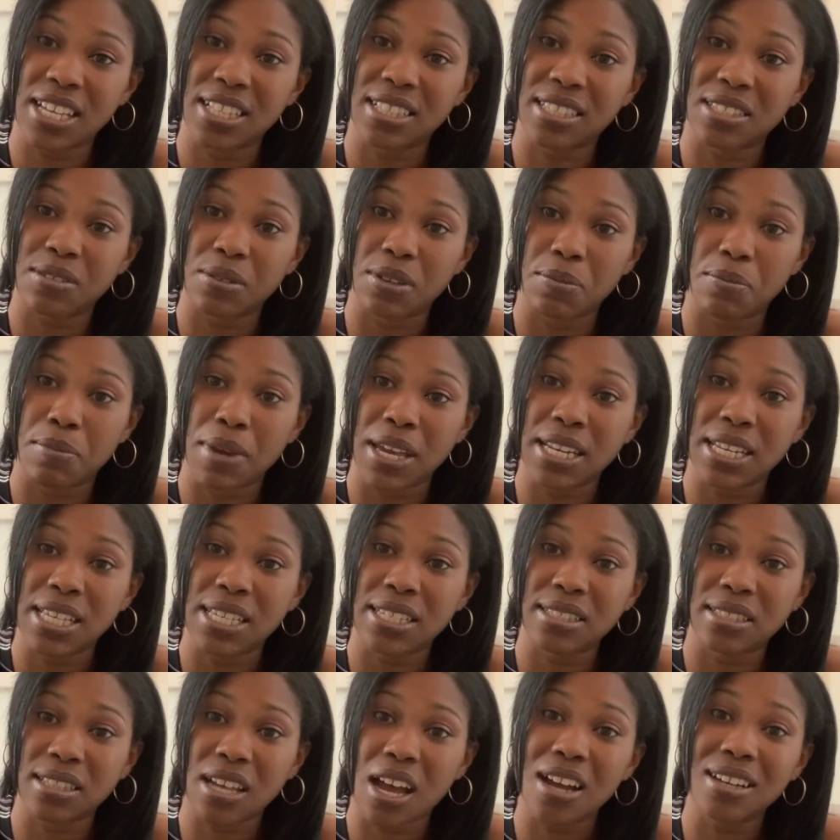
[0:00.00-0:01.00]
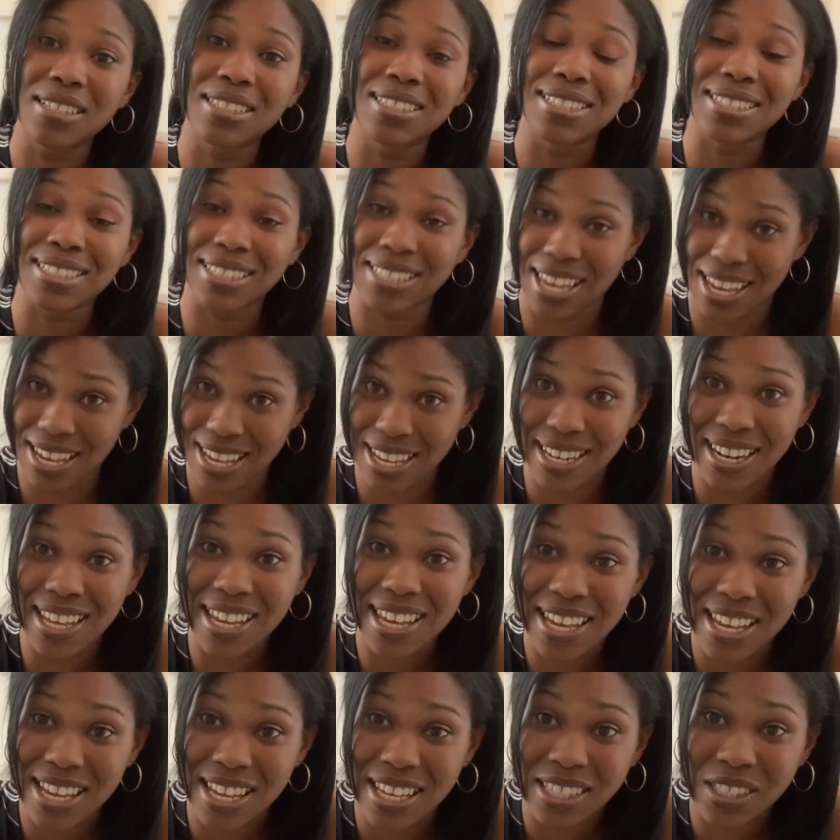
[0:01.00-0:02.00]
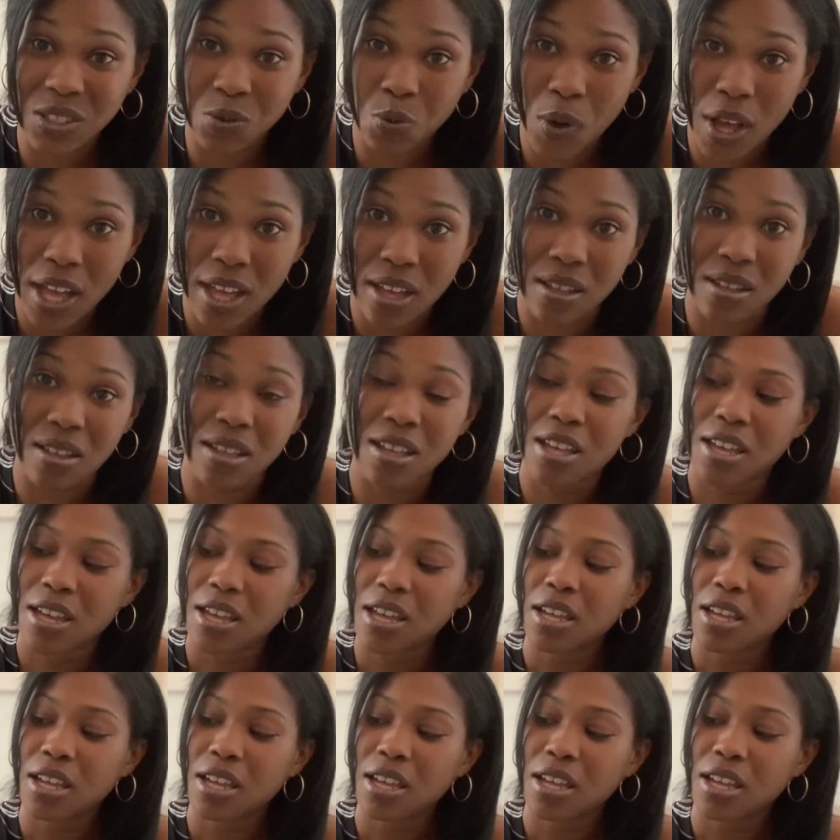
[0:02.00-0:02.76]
and mainly stocks, is taking a hit as well.